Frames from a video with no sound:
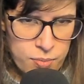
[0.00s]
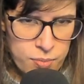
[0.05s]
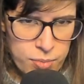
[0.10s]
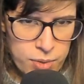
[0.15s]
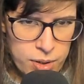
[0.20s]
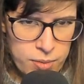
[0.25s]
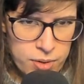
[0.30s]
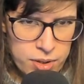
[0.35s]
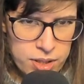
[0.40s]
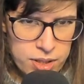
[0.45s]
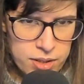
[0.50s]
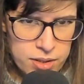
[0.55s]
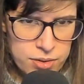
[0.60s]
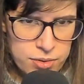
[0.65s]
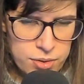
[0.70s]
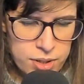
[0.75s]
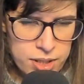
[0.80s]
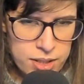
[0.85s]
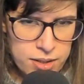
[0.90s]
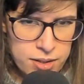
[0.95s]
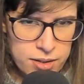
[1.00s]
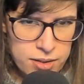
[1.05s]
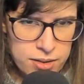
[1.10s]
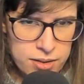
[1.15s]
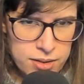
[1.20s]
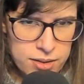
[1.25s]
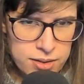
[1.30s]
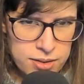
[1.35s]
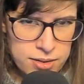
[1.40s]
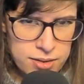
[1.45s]
I want to try and
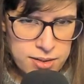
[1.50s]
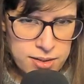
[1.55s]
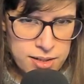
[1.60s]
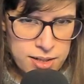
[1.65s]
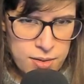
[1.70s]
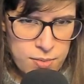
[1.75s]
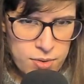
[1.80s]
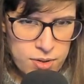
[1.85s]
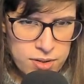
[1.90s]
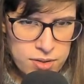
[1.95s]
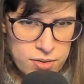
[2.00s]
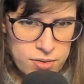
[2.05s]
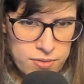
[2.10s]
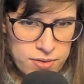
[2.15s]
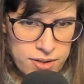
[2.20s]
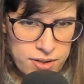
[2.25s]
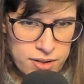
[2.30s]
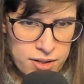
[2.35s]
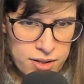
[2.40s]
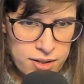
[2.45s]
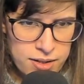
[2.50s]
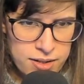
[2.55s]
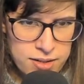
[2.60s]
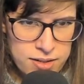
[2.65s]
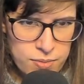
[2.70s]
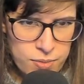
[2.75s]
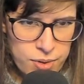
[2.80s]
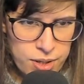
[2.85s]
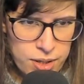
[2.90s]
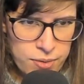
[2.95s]
see what's over
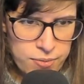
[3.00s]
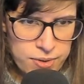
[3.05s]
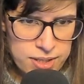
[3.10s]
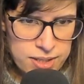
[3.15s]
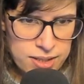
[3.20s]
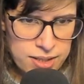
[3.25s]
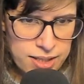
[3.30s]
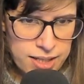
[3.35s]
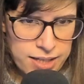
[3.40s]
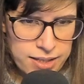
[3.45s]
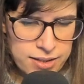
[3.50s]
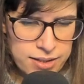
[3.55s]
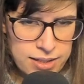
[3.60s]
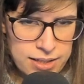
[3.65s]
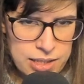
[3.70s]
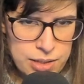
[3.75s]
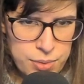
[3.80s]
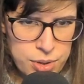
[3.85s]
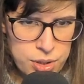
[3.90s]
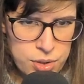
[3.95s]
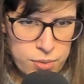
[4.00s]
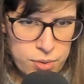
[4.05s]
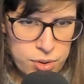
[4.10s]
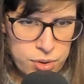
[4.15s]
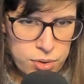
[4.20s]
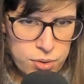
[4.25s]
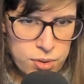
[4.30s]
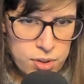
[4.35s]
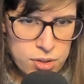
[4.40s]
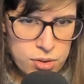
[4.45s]
this way, if there's land this way. So we'll
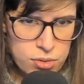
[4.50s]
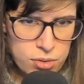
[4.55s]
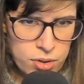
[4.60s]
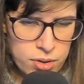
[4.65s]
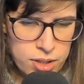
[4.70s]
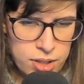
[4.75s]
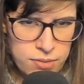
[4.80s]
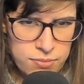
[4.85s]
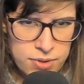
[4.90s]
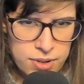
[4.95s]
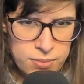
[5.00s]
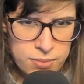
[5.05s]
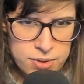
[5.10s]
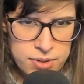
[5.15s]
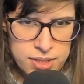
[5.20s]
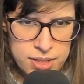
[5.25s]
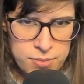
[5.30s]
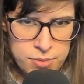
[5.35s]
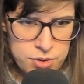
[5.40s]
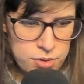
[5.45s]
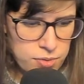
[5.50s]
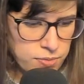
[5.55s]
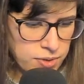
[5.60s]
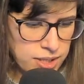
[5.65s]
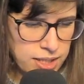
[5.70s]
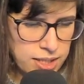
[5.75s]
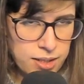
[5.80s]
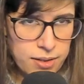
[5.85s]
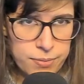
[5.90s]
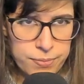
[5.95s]
do this troll cave and then we'll see what's over
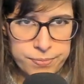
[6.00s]
here.